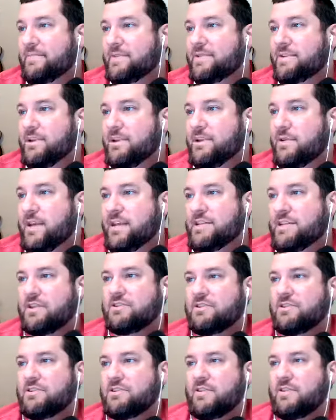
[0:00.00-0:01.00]
So he
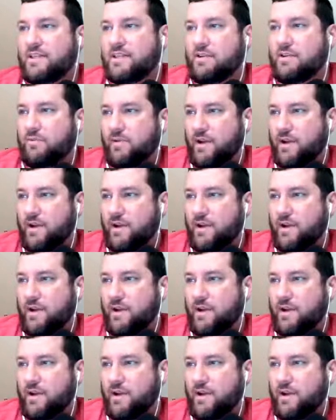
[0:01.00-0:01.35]
said,